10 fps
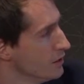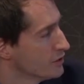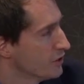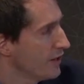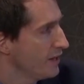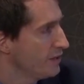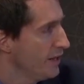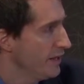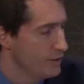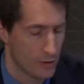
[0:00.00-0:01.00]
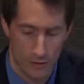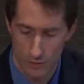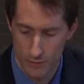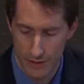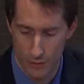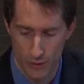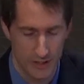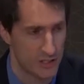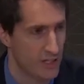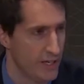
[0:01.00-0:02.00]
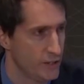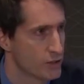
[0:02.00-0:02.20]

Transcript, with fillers: So they, they you know, ran the study. It